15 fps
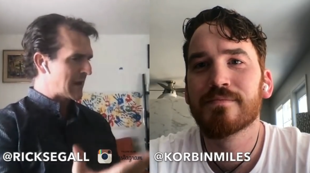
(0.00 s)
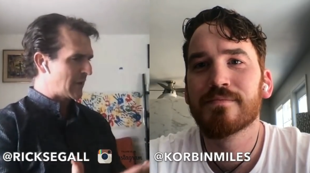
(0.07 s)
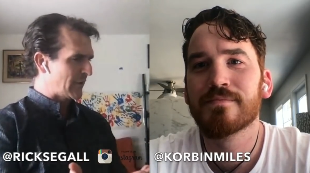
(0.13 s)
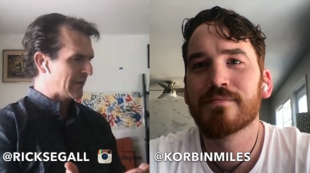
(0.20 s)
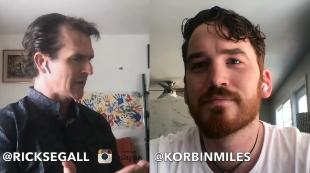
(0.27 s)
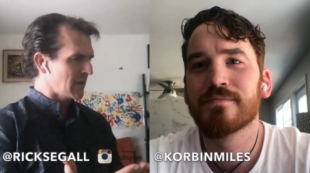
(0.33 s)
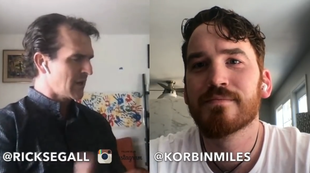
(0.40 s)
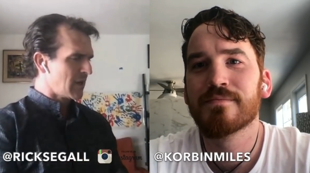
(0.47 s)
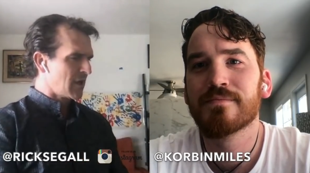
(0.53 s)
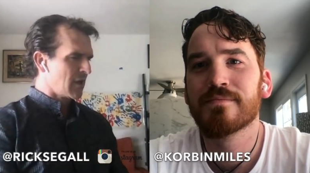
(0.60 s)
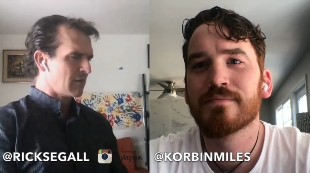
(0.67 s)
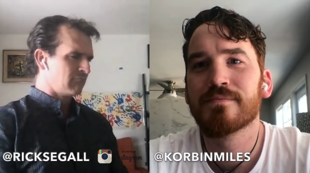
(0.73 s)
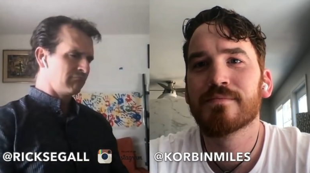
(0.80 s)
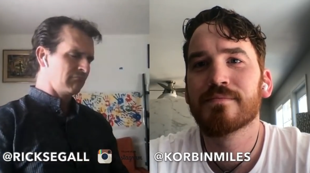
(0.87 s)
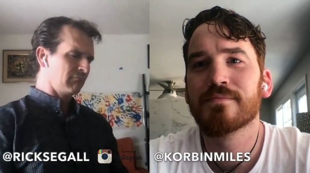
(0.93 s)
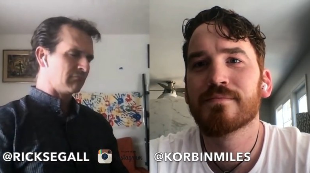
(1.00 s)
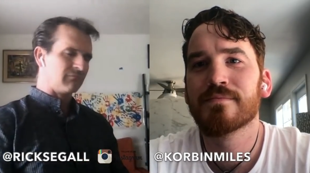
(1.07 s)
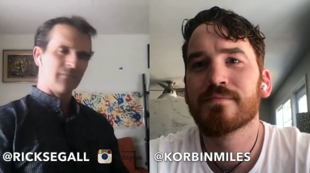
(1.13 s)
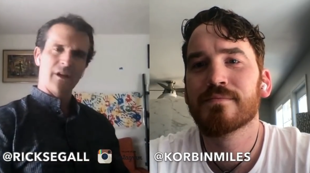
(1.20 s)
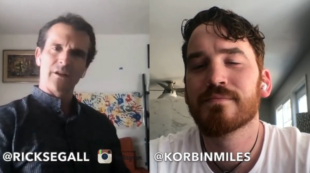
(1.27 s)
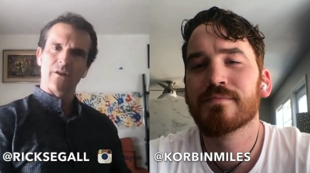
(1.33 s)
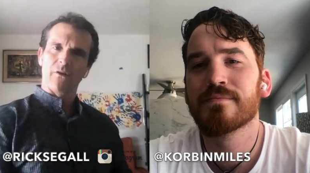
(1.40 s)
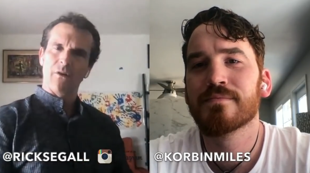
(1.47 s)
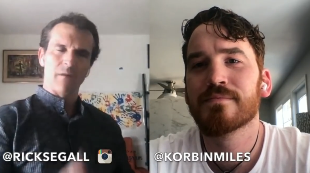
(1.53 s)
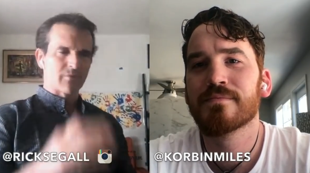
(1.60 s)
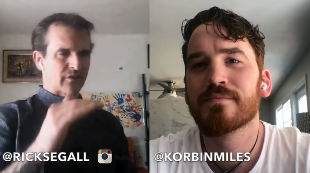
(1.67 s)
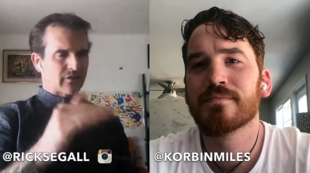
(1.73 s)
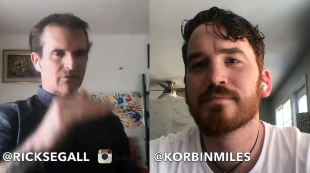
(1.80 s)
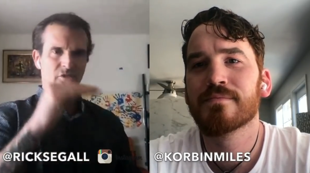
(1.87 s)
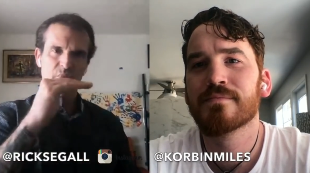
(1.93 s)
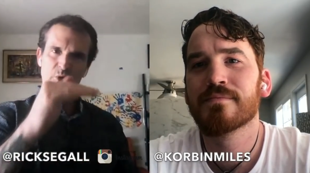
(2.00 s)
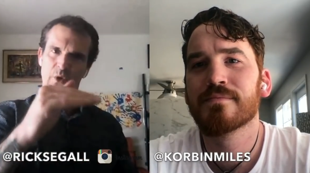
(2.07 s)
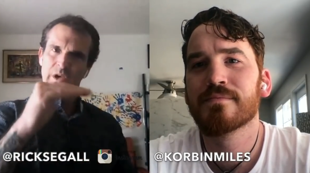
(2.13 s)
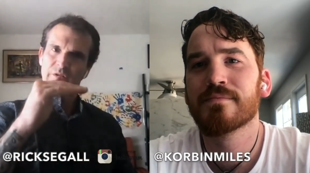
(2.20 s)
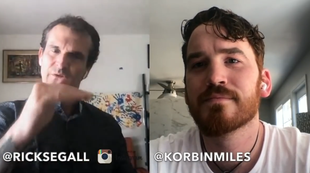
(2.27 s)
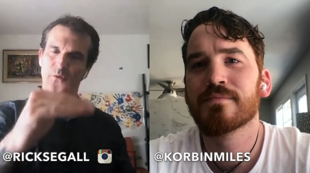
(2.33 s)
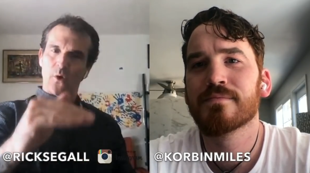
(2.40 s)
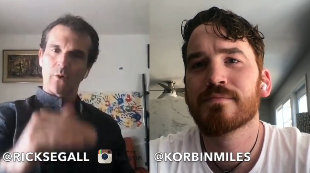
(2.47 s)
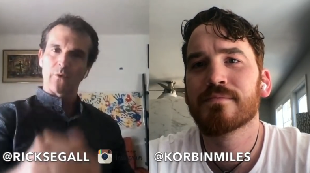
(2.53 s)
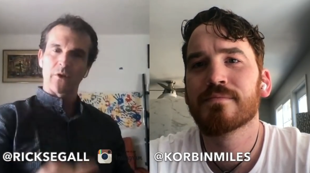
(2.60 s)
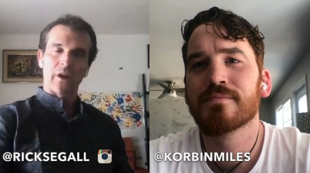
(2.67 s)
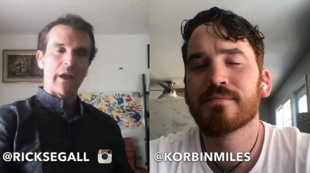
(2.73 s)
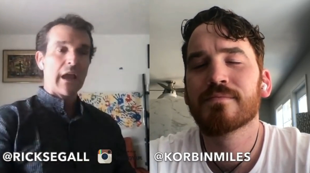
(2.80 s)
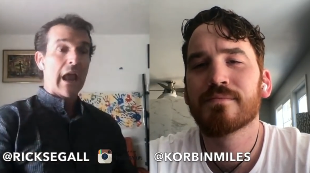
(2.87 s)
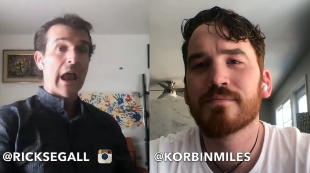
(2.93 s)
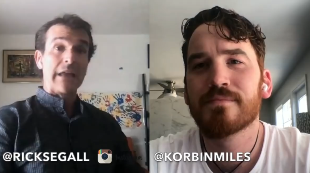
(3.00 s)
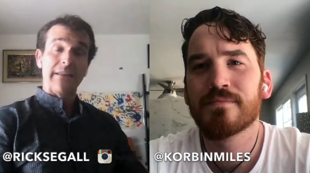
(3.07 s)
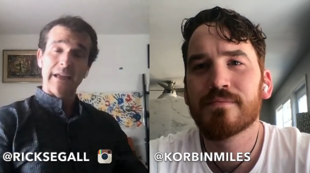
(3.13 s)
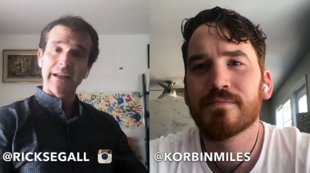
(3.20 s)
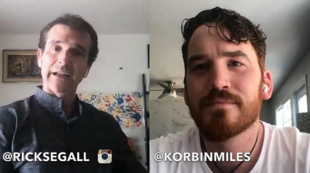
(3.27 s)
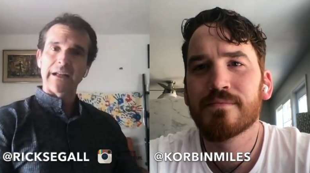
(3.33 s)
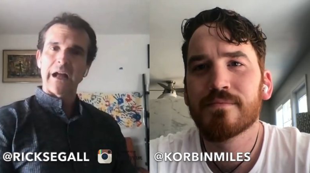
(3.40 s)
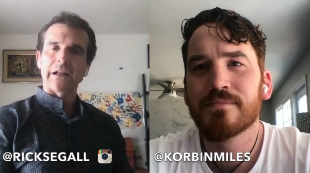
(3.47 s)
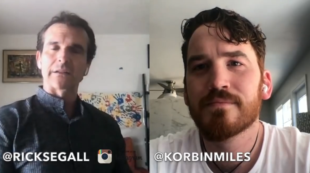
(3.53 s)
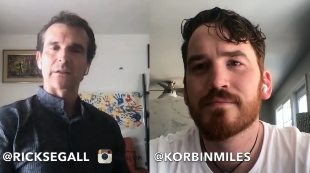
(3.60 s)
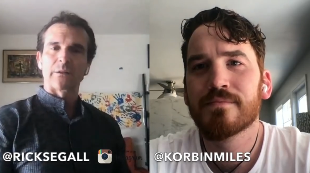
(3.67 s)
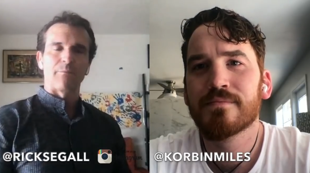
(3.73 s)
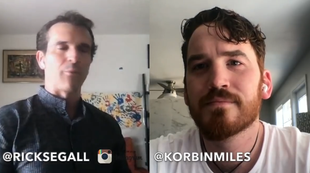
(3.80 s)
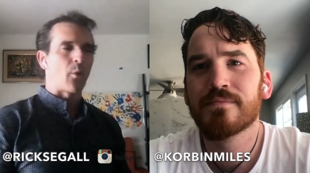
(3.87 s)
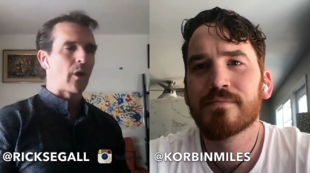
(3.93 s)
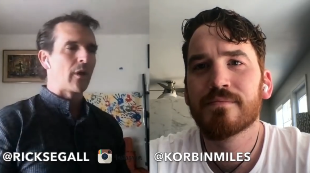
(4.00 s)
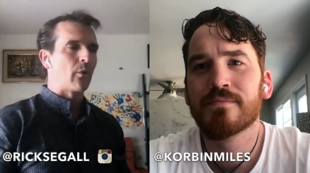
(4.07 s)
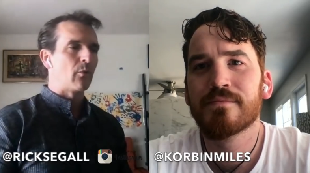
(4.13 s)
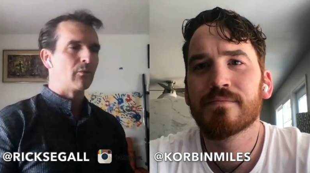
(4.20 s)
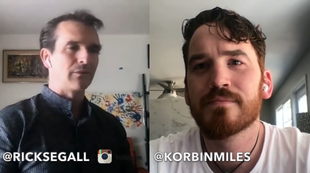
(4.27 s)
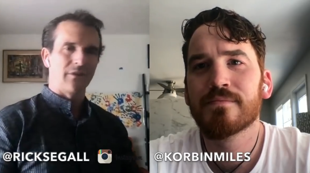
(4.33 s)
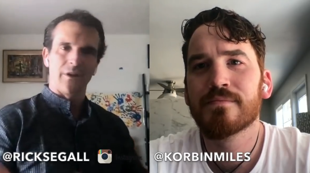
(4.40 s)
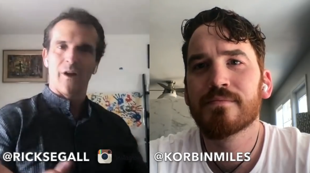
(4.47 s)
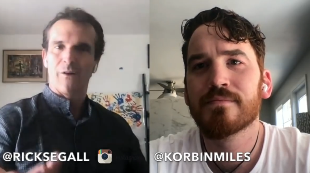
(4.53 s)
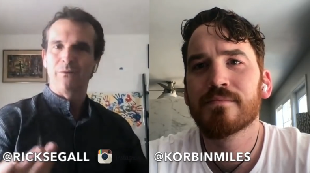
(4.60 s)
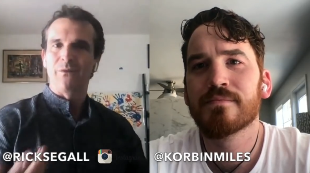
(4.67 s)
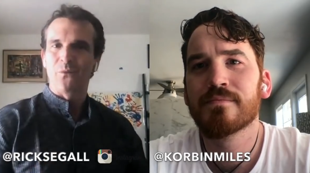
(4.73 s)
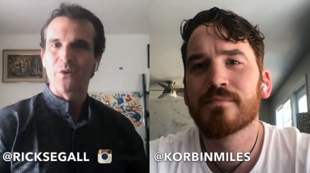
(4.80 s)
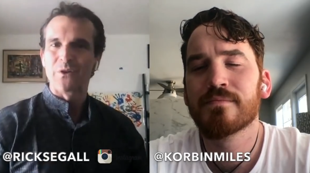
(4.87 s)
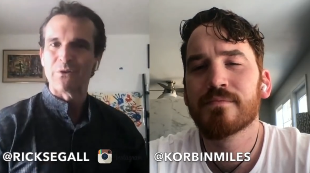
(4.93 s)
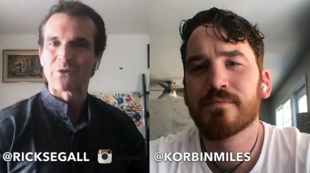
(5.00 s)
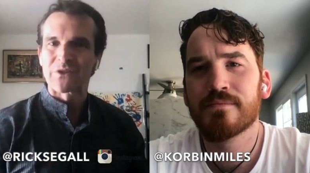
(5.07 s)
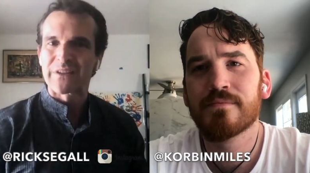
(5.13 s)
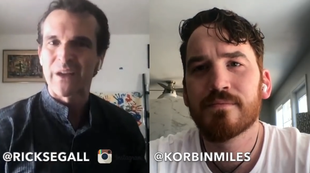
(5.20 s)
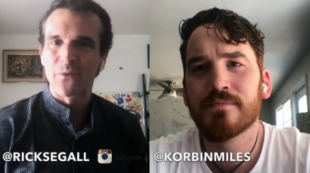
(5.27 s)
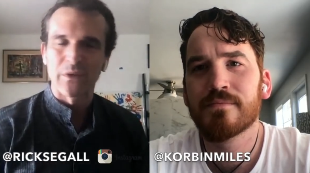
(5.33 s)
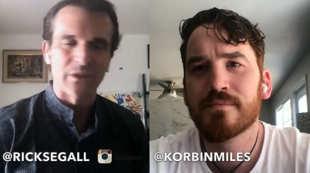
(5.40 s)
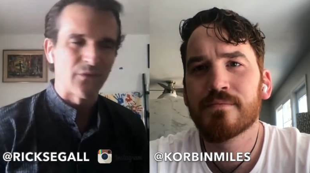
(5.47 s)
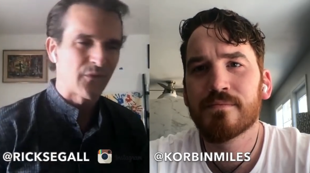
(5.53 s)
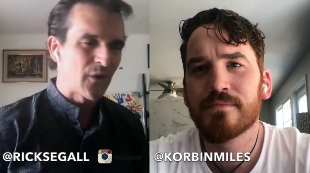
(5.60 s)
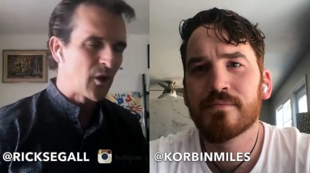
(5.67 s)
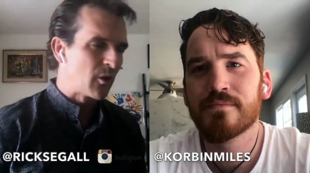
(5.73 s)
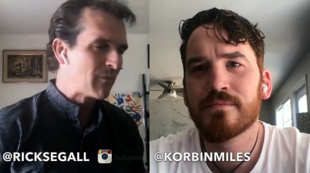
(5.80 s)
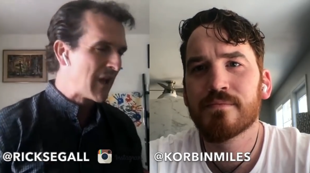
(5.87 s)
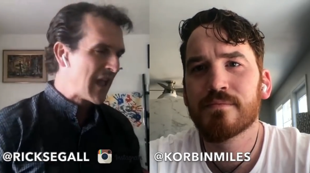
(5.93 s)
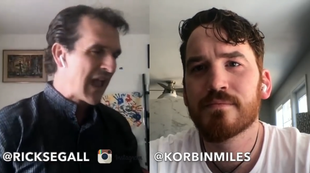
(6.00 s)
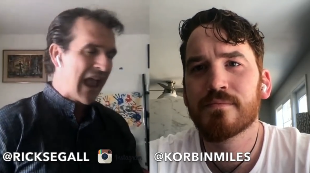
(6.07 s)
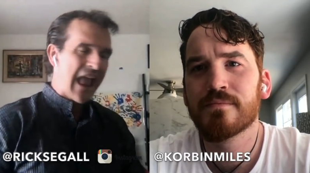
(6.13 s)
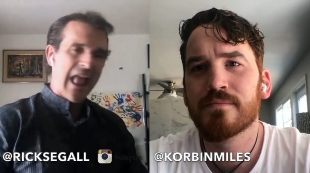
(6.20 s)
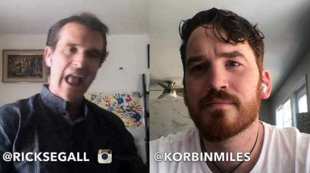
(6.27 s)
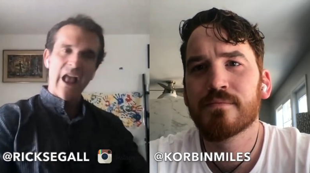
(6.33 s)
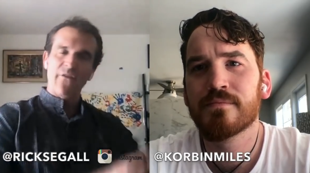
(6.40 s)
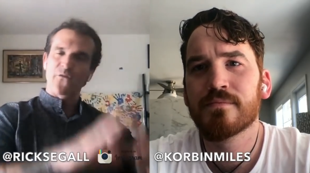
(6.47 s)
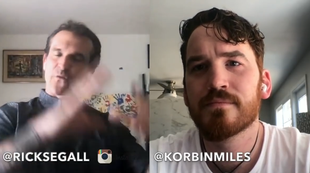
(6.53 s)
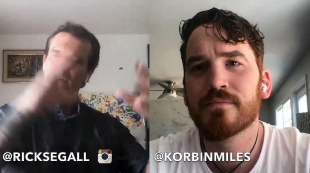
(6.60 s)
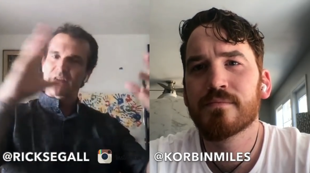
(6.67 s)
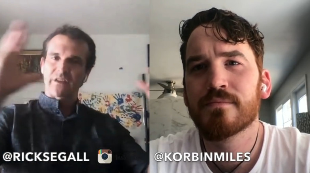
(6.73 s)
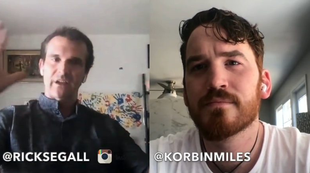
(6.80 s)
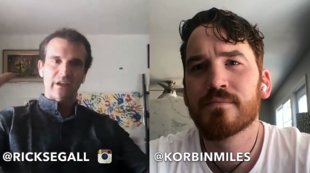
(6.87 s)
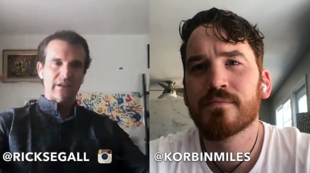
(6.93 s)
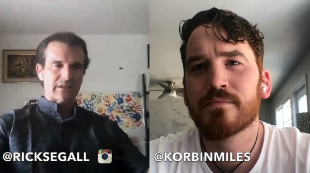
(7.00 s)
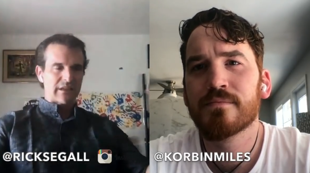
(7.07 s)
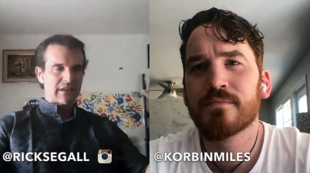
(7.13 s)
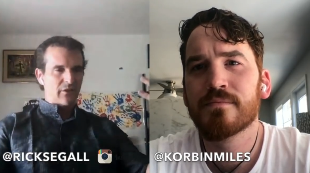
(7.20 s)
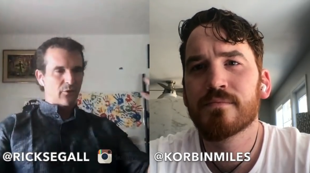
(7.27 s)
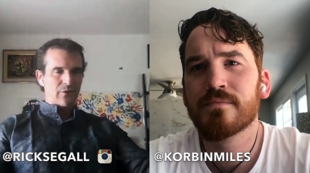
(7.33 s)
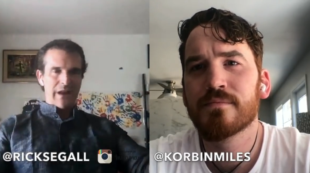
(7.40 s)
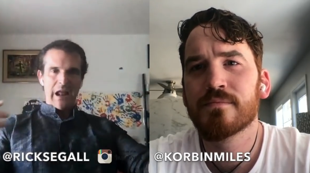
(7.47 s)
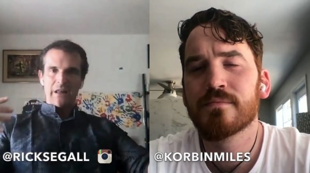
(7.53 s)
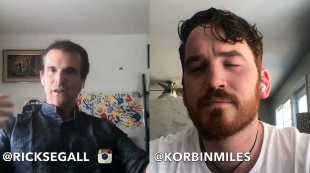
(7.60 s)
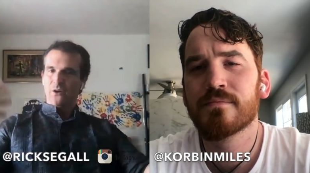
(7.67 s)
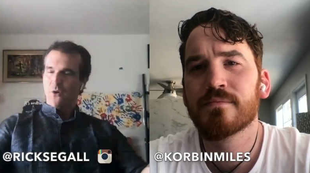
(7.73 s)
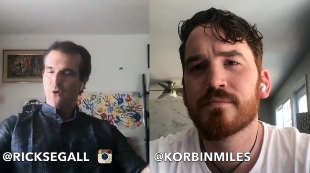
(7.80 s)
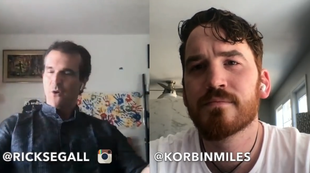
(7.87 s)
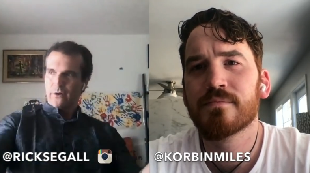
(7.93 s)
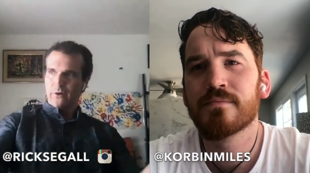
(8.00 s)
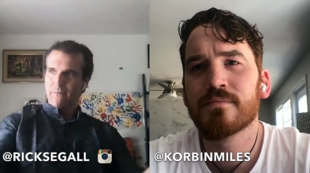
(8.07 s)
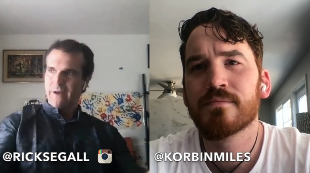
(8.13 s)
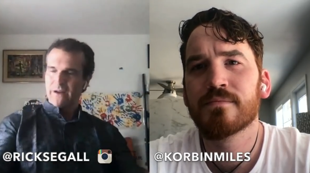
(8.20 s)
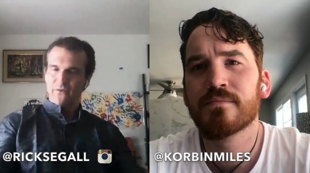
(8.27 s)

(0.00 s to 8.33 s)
Speaker 1: married hmm, you know, I'm just straightforward. And then it got to the point, you know, when you stay with the film, everything is either an allegory or